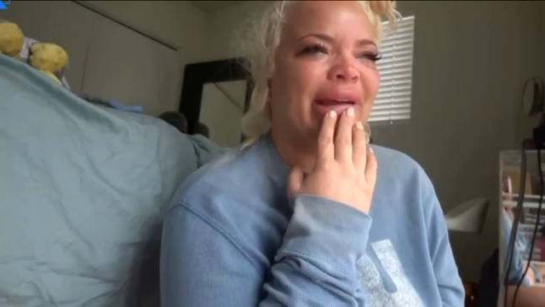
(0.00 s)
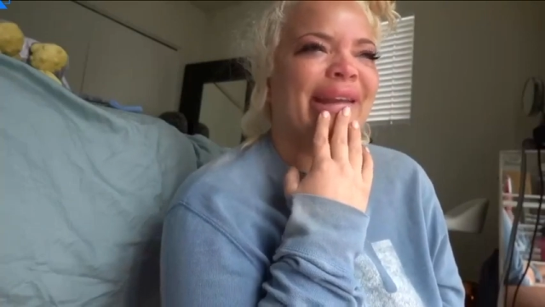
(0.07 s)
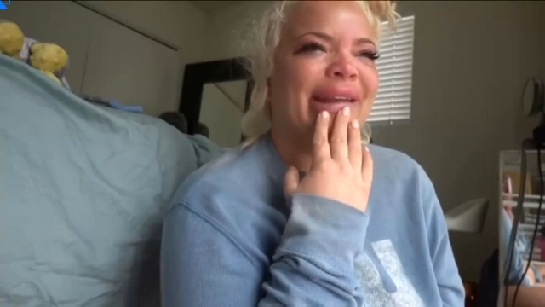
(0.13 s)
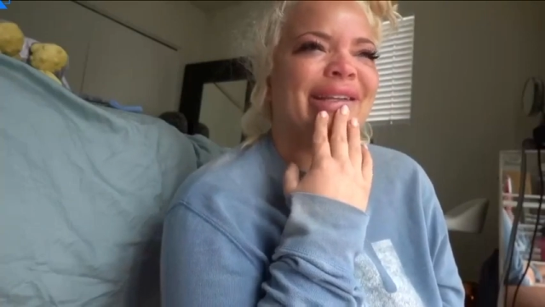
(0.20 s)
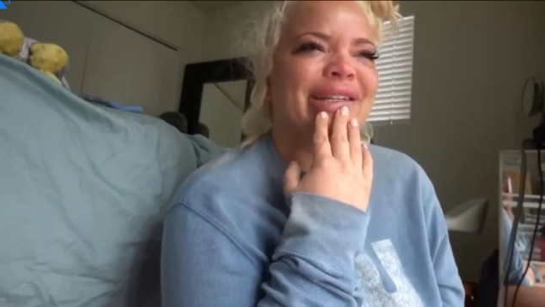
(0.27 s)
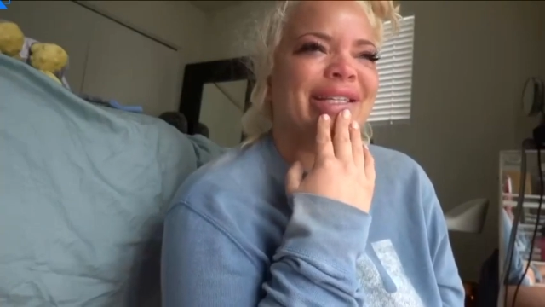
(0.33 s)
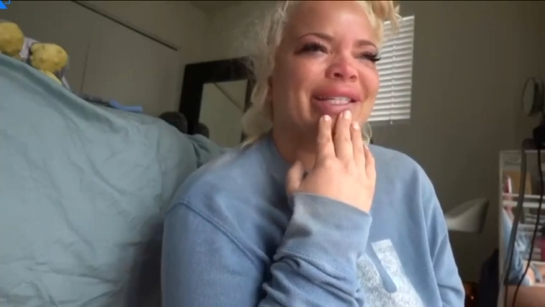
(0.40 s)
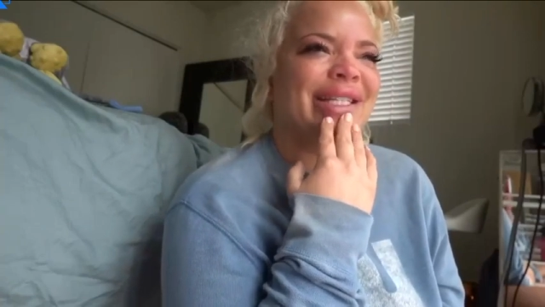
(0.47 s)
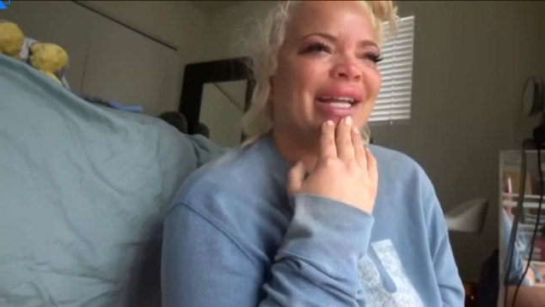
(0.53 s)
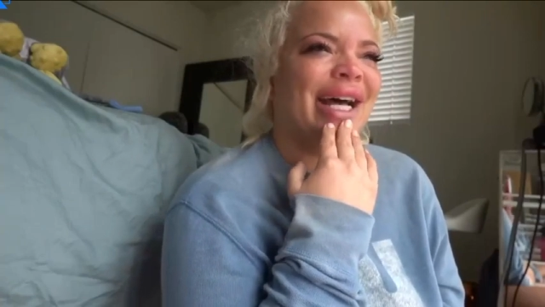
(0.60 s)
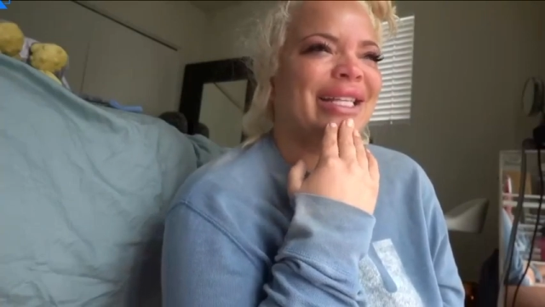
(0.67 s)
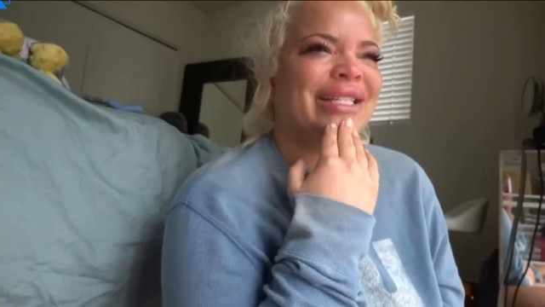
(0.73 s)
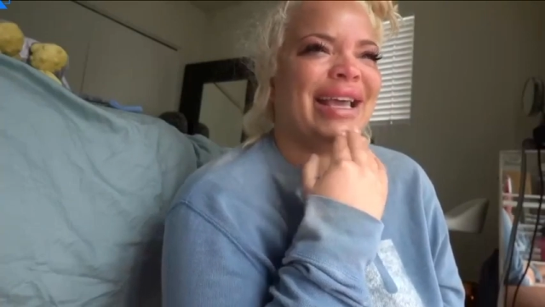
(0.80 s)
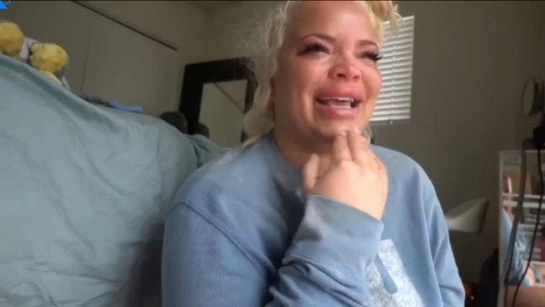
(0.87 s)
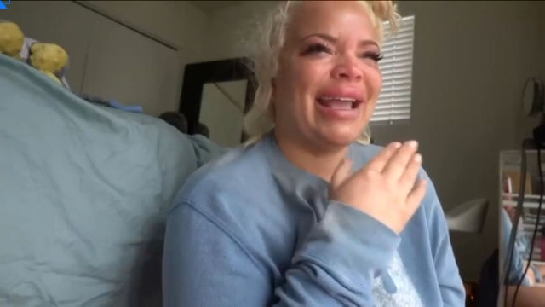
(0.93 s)
and then Jason
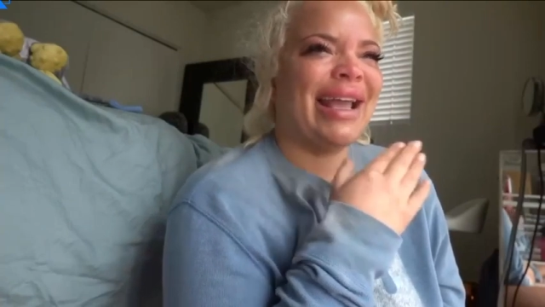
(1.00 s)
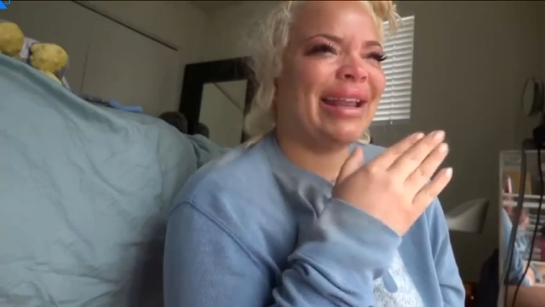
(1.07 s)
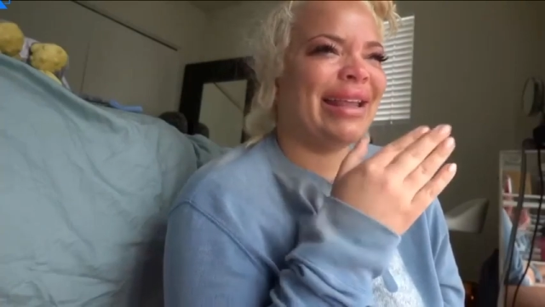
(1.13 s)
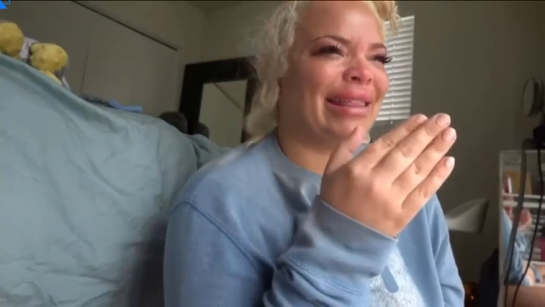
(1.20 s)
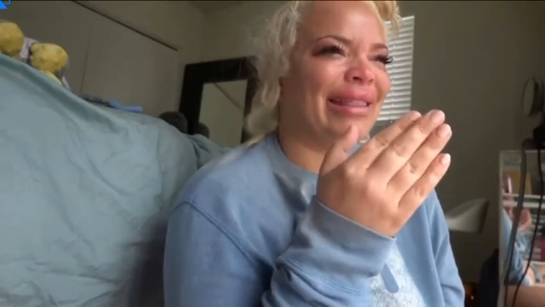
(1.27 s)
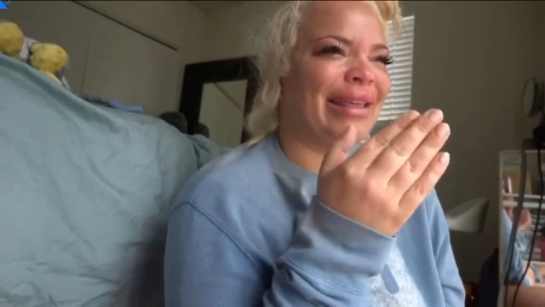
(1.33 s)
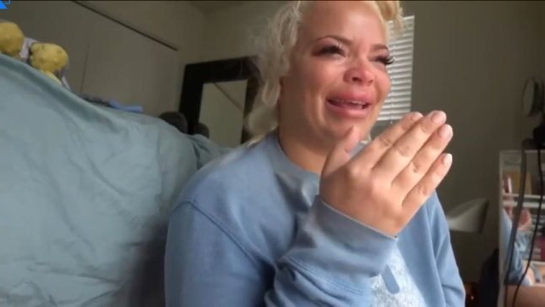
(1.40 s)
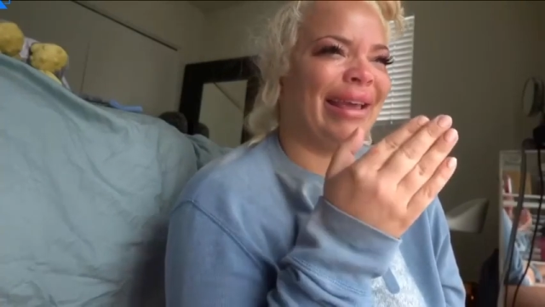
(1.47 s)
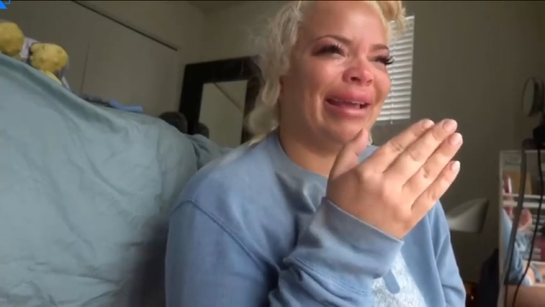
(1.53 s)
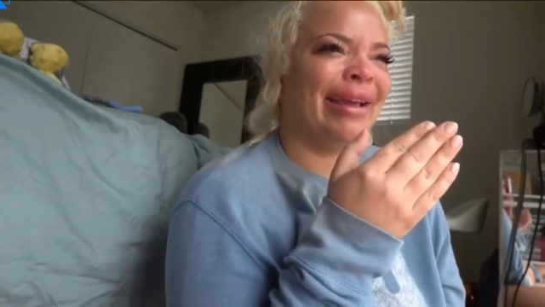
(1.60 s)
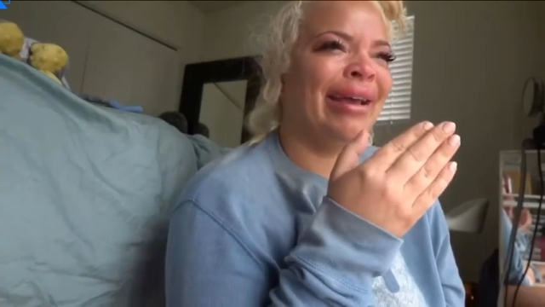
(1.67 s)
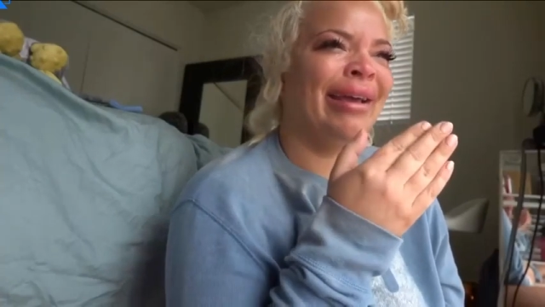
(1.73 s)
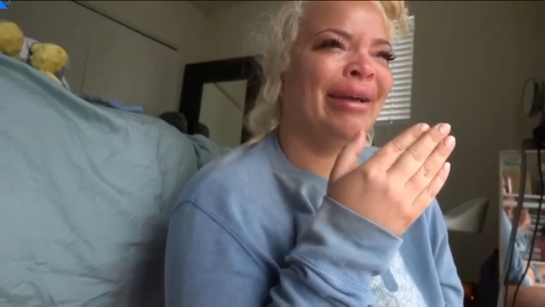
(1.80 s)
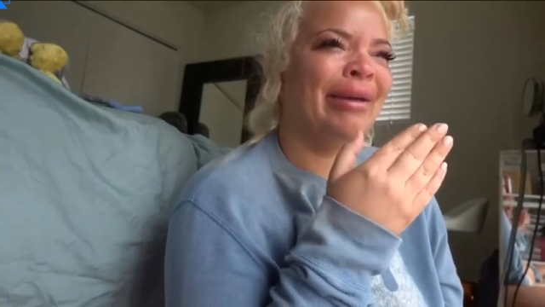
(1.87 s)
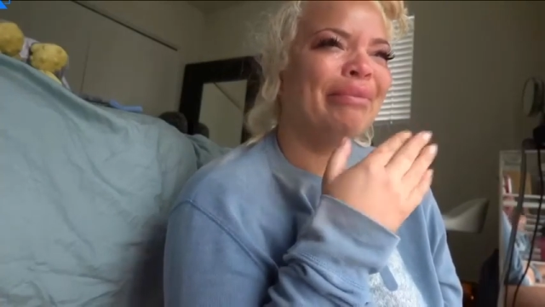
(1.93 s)
not saying anything.
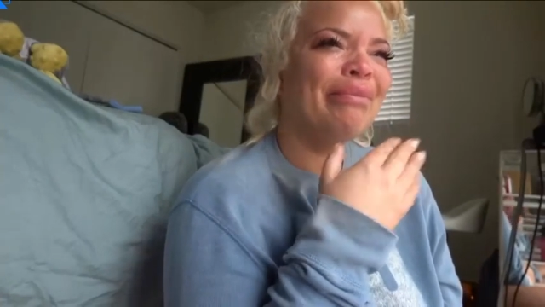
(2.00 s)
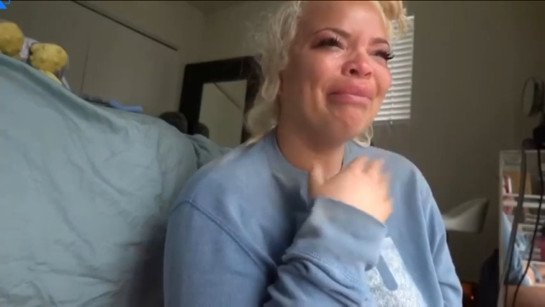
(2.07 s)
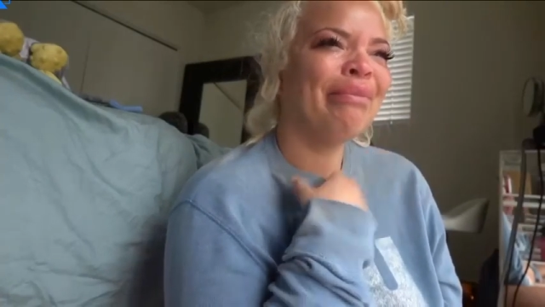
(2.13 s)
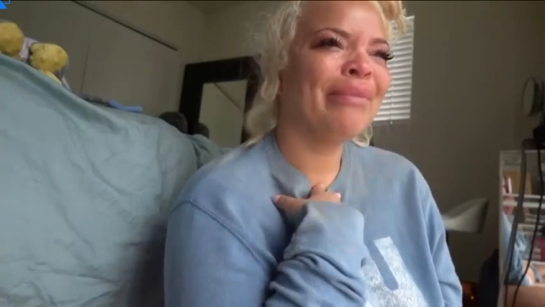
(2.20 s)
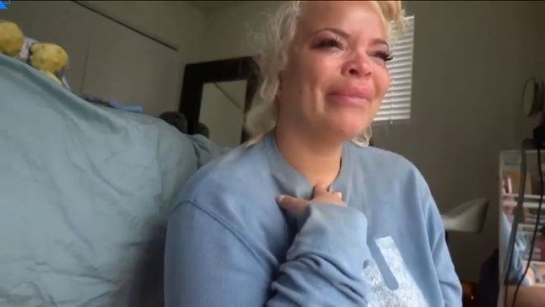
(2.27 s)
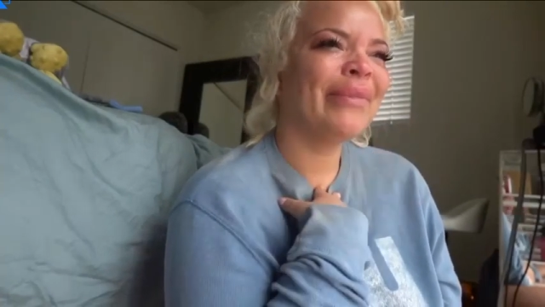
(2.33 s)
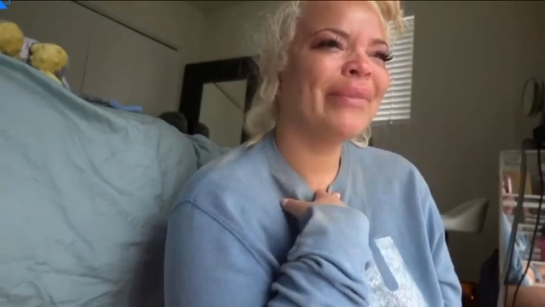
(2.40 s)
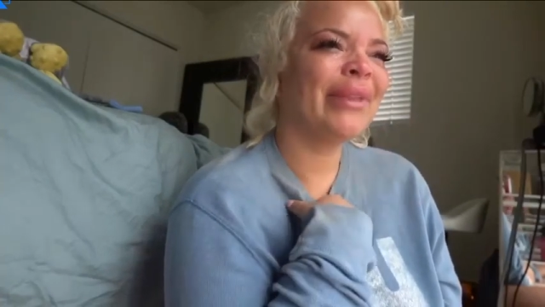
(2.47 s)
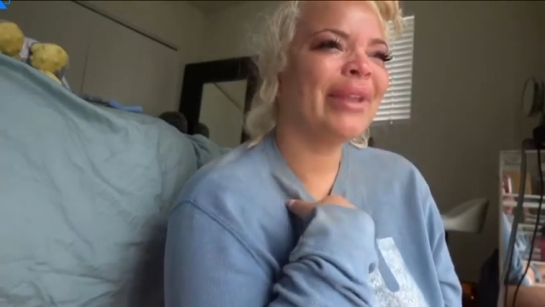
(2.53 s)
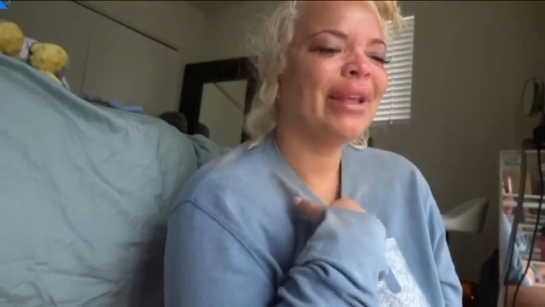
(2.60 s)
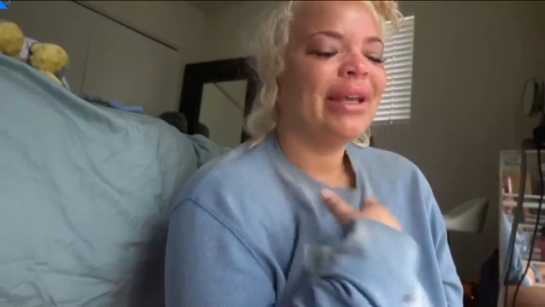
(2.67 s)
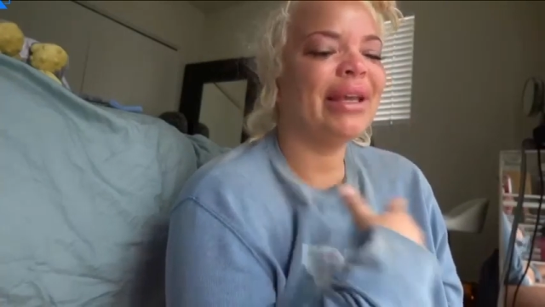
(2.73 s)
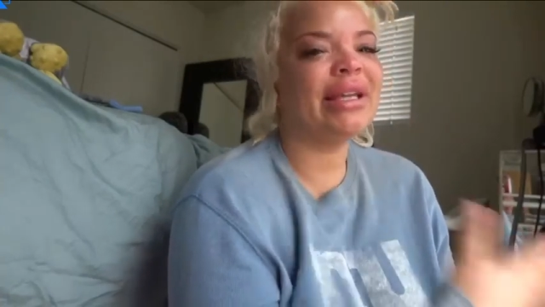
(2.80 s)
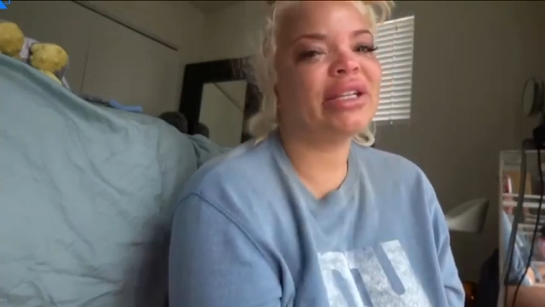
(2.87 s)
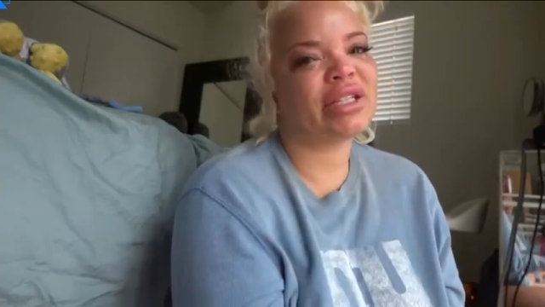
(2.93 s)

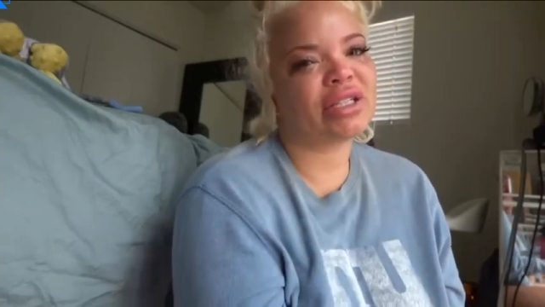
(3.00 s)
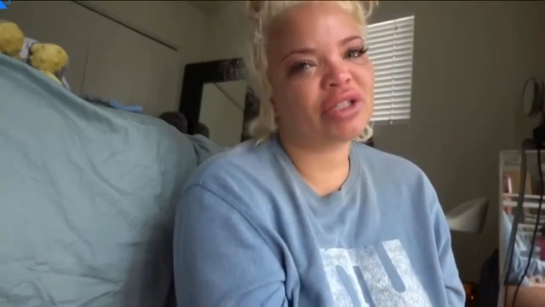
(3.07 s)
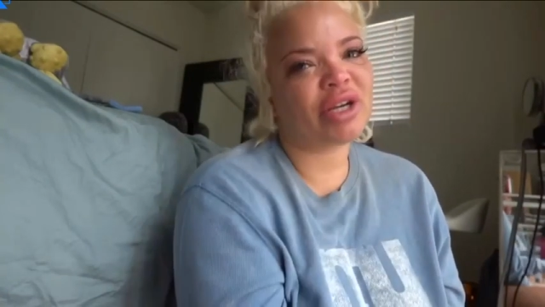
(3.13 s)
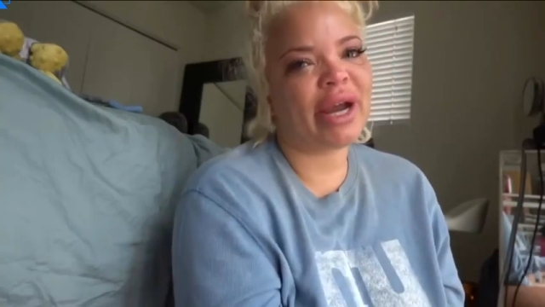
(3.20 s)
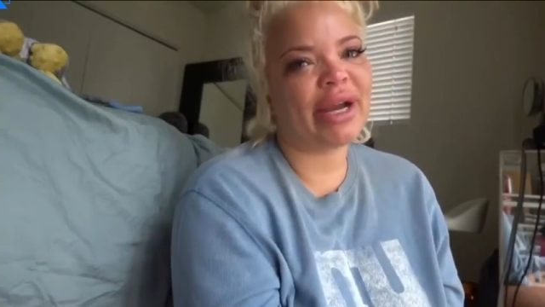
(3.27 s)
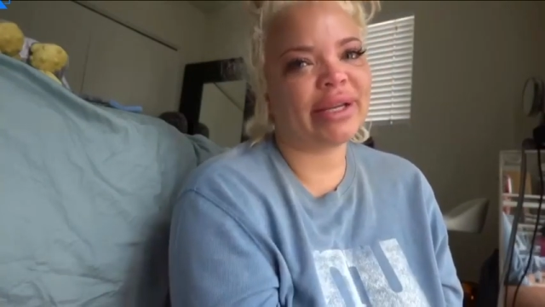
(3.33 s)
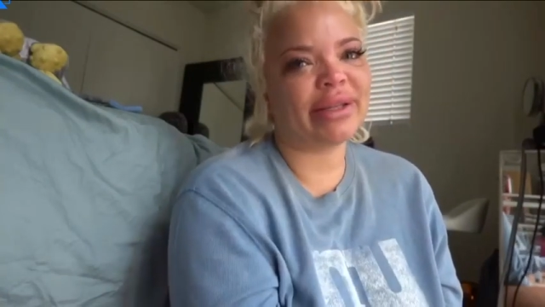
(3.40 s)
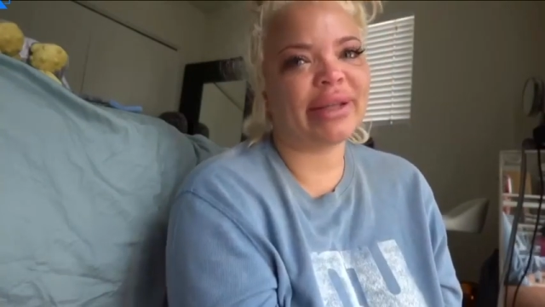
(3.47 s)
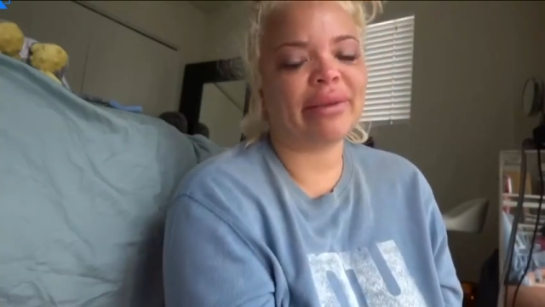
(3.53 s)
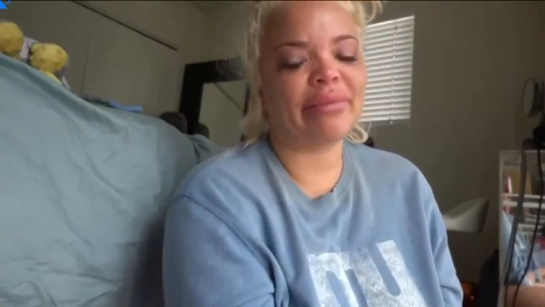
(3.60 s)
He just tried to